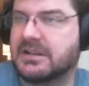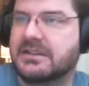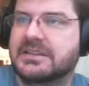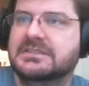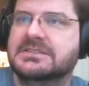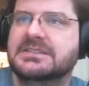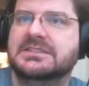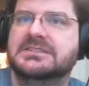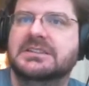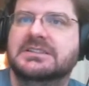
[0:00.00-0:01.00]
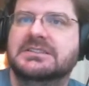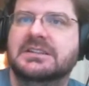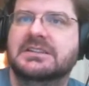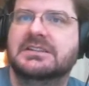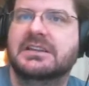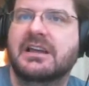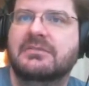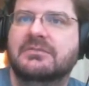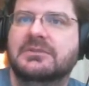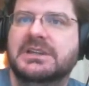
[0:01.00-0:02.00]
the hidden skins done, and
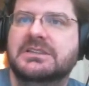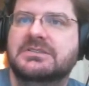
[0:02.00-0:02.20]
that will be